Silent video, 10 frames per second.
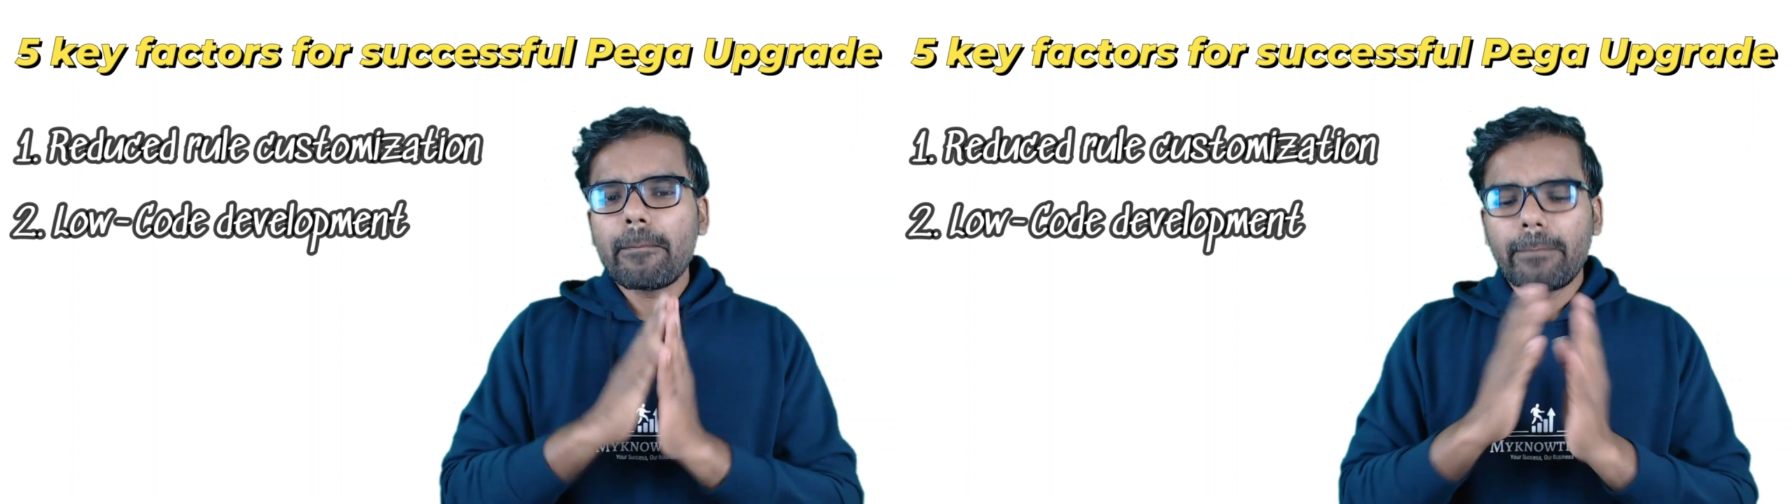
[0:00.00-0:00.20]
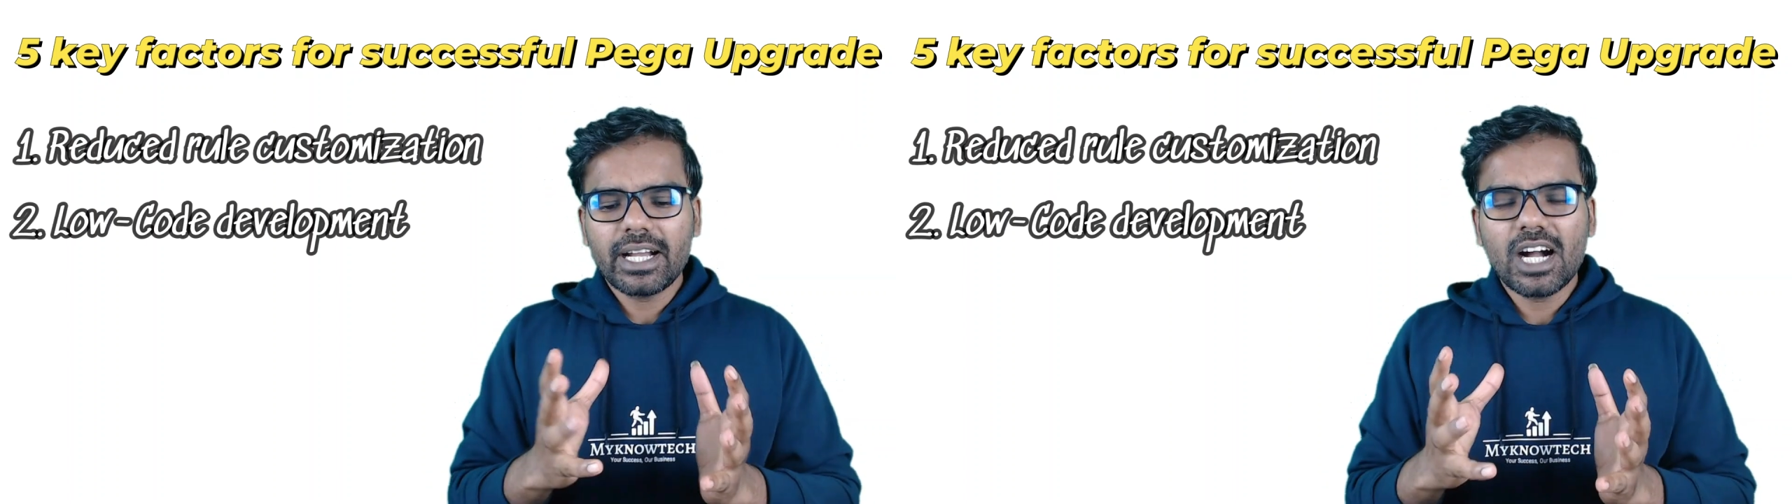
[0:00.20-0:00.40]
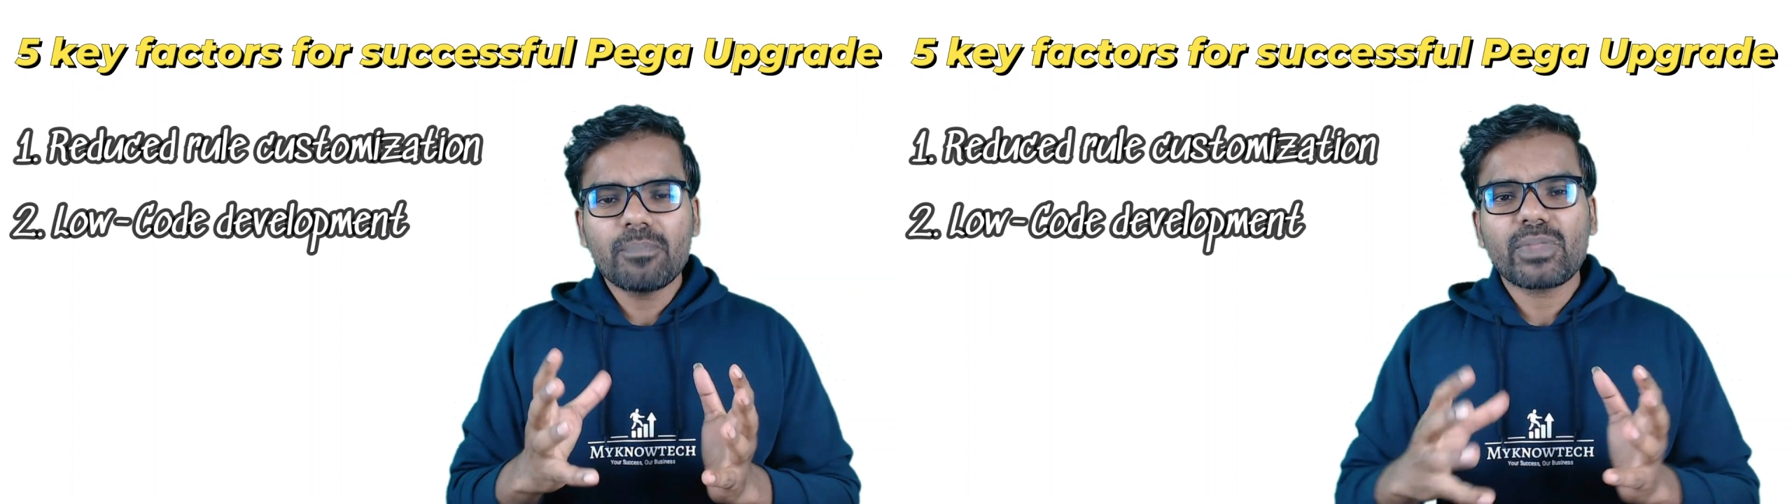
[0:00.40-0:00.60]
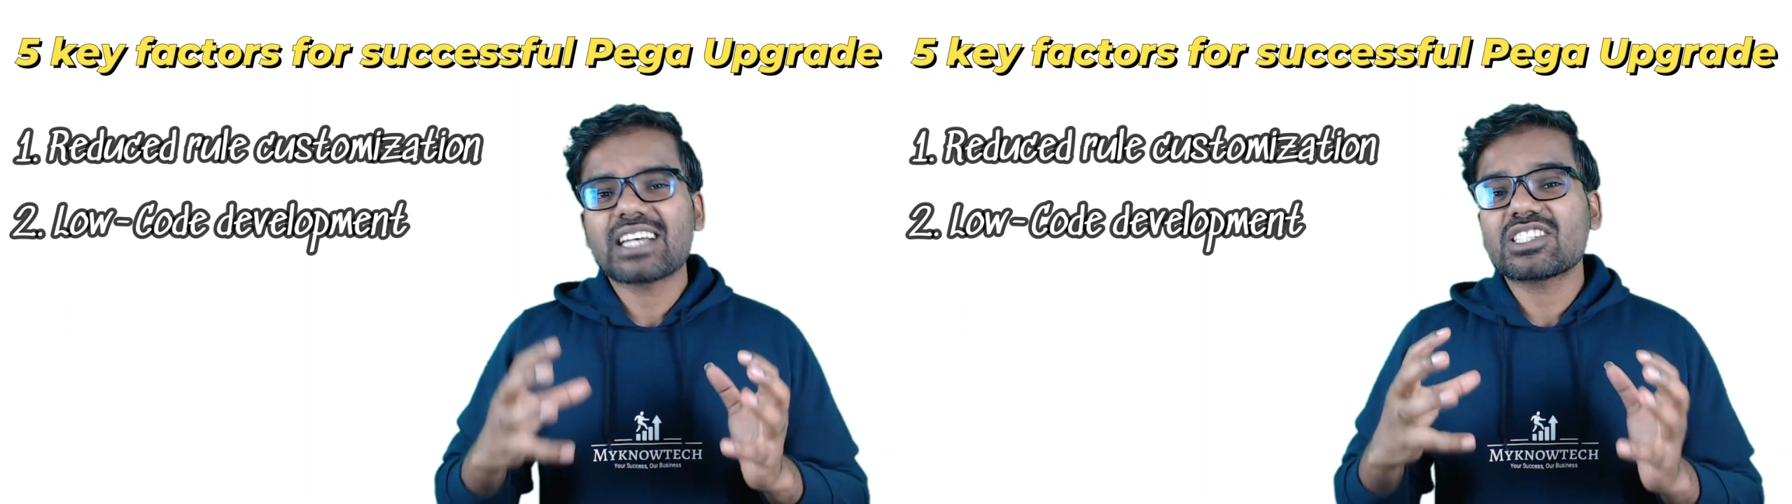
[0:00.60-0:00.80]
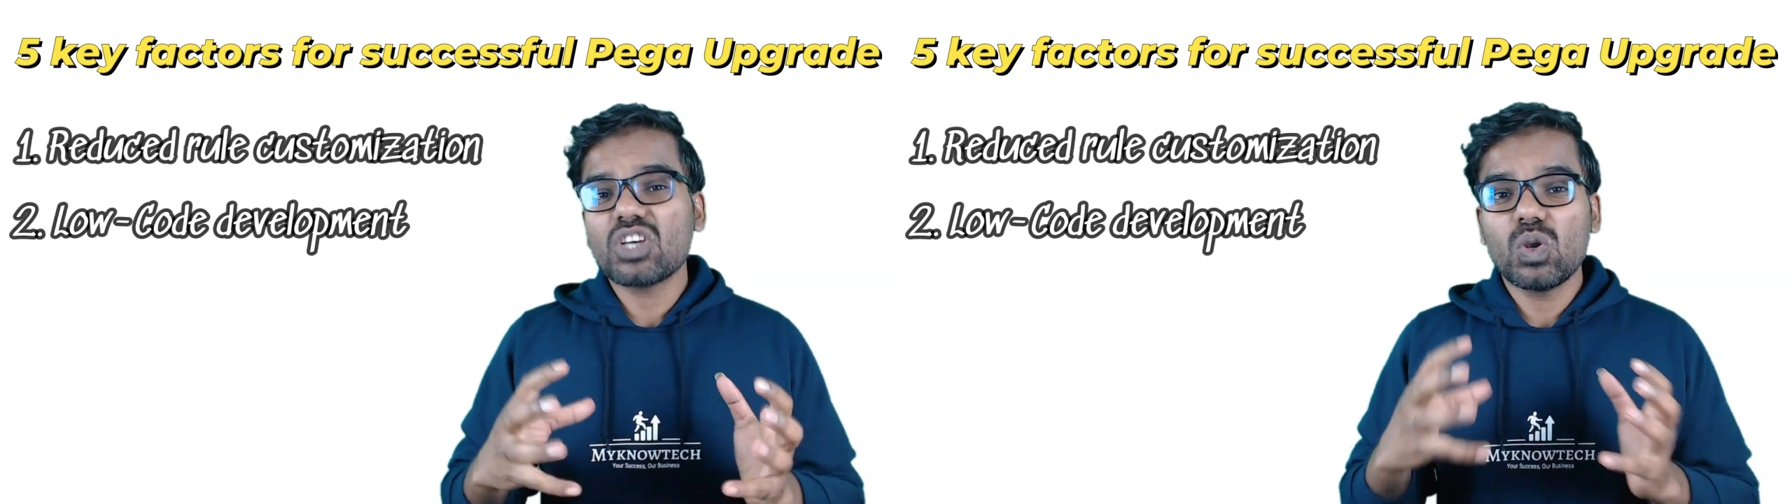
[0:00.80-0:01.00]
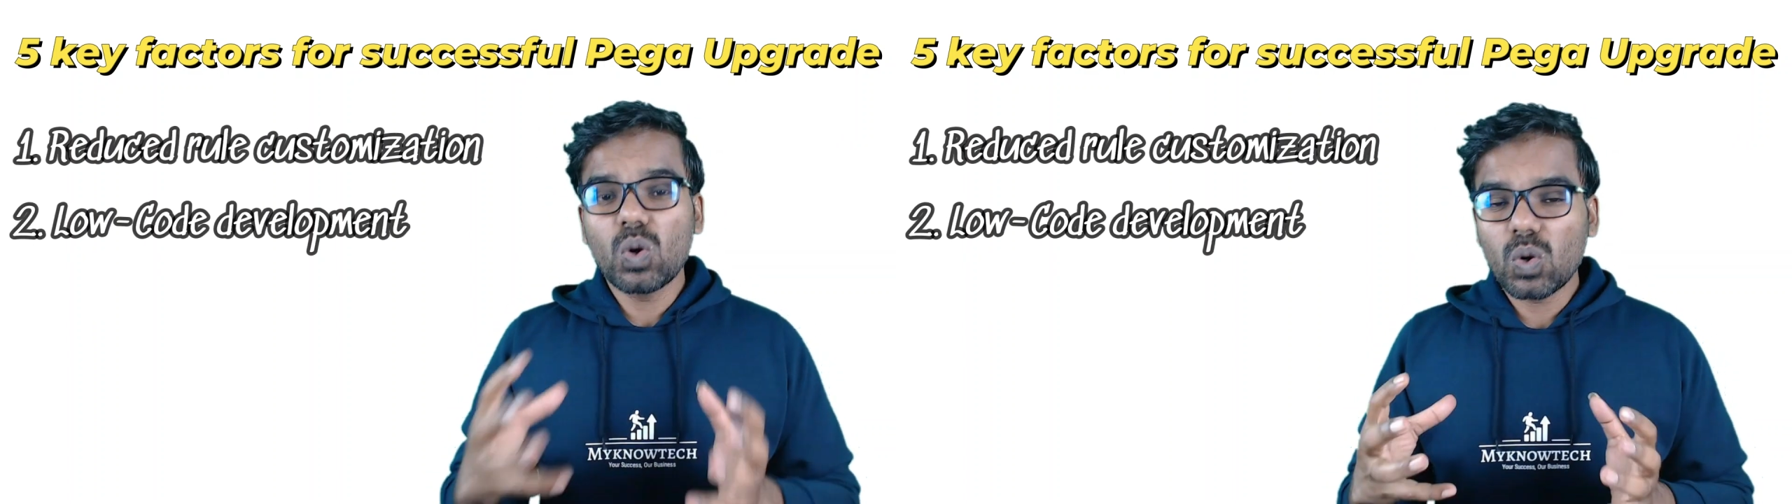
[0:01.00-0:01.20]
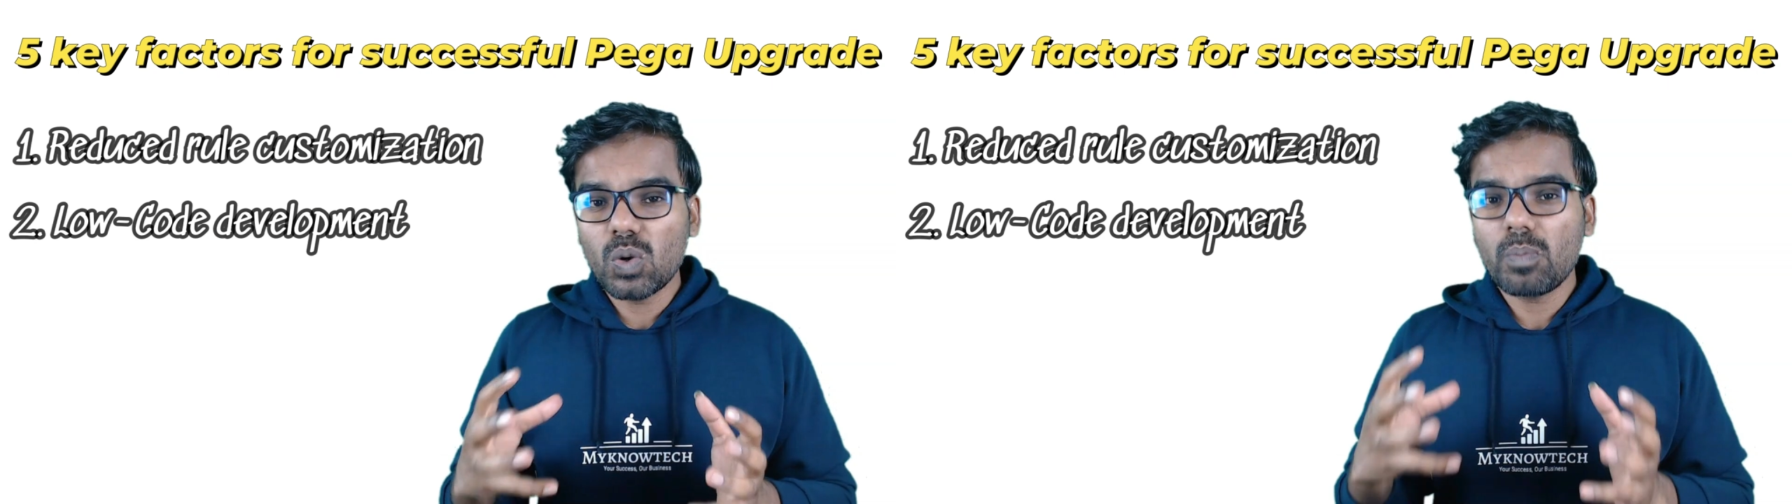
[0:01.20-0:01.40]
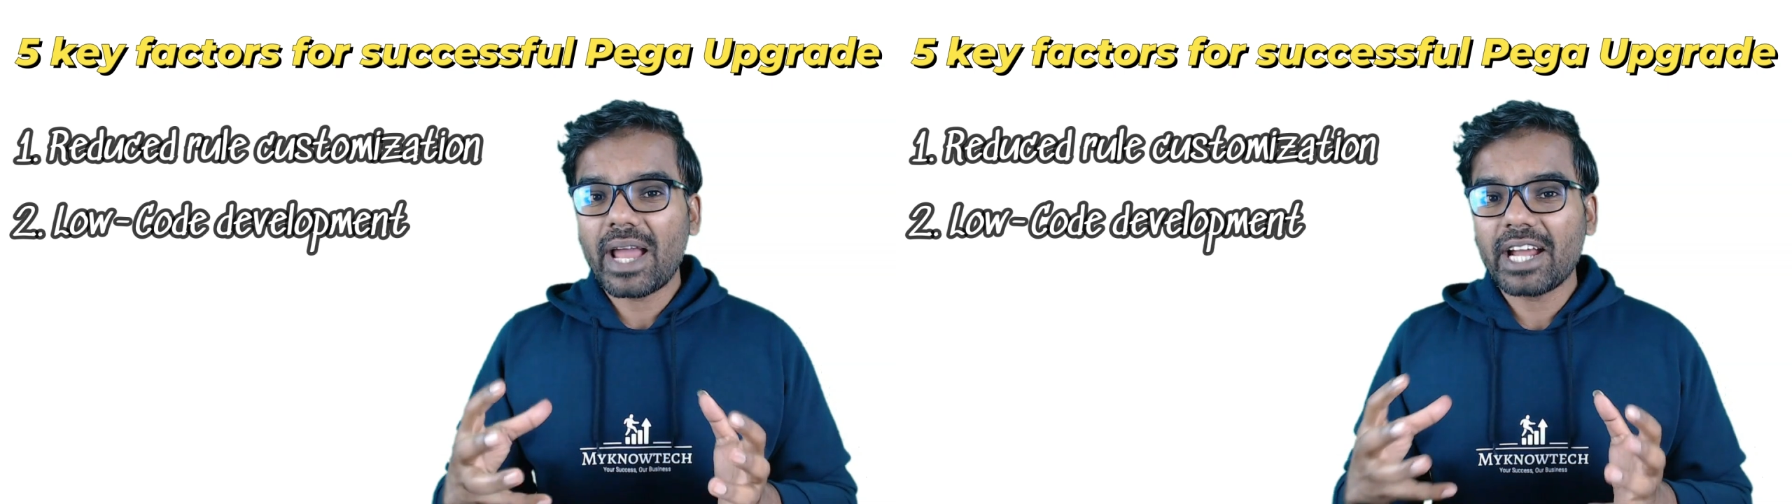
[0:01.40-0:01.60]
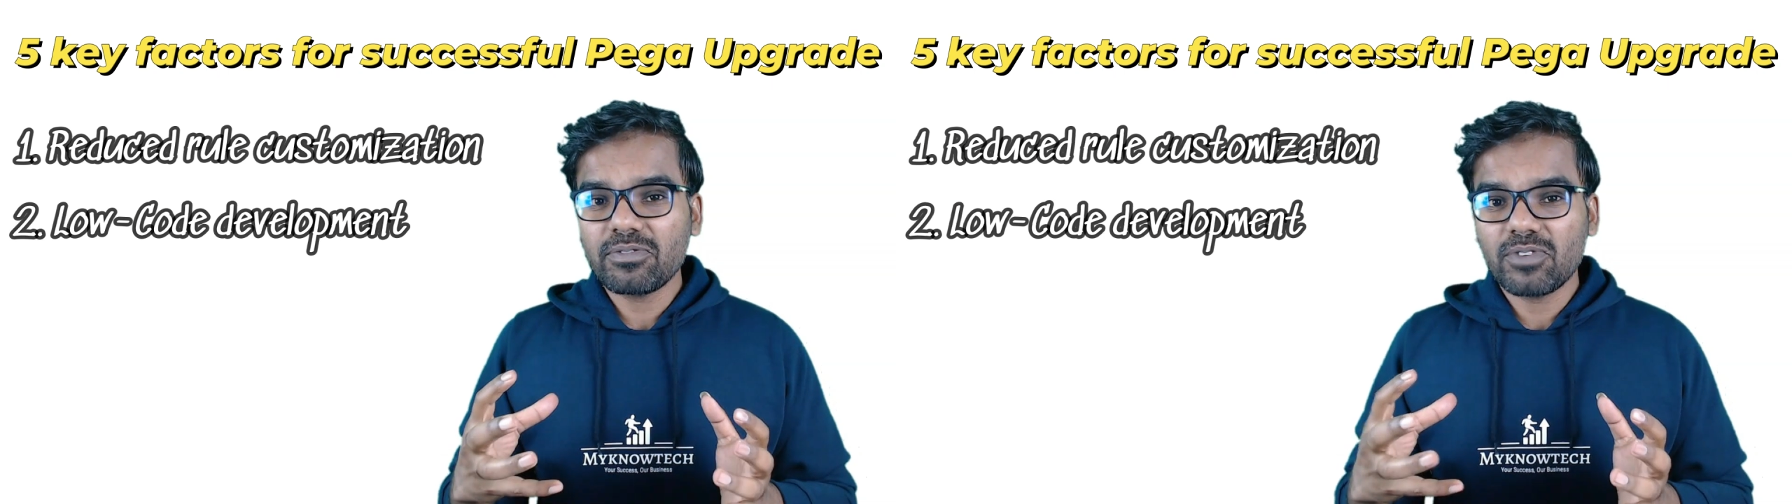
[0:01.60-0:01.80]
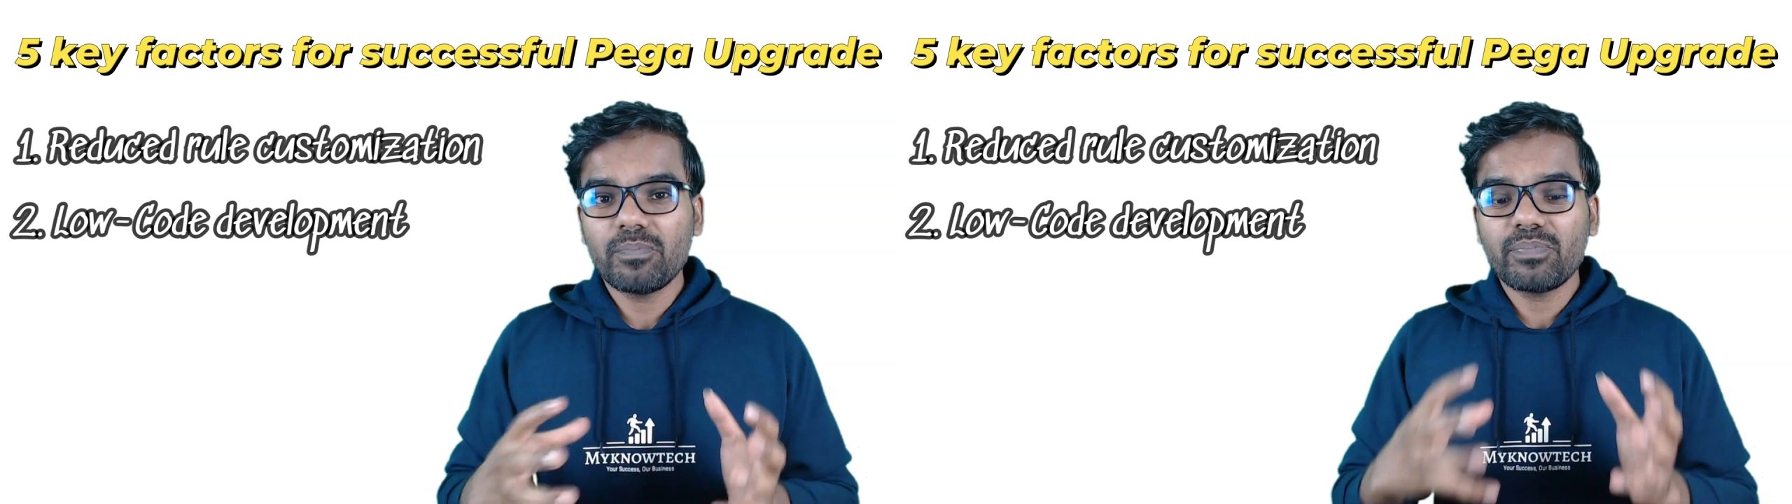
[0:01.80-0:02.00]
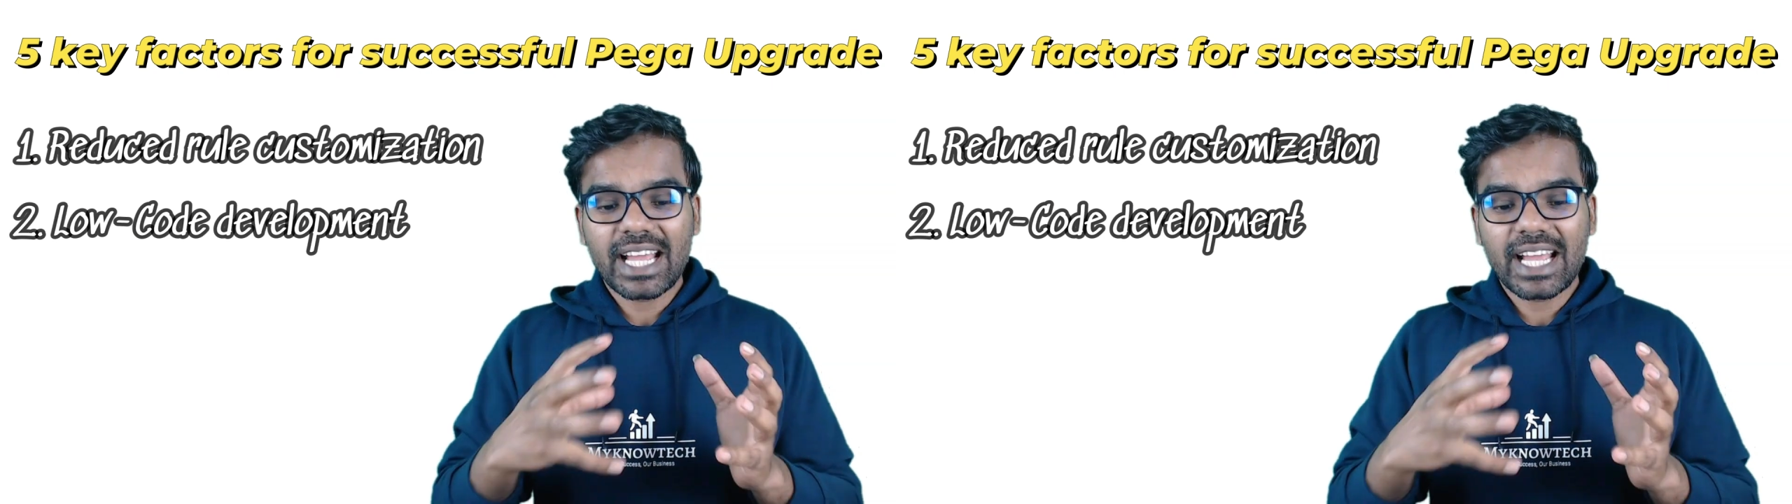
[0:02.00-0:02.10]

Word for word: Pega as a low code platform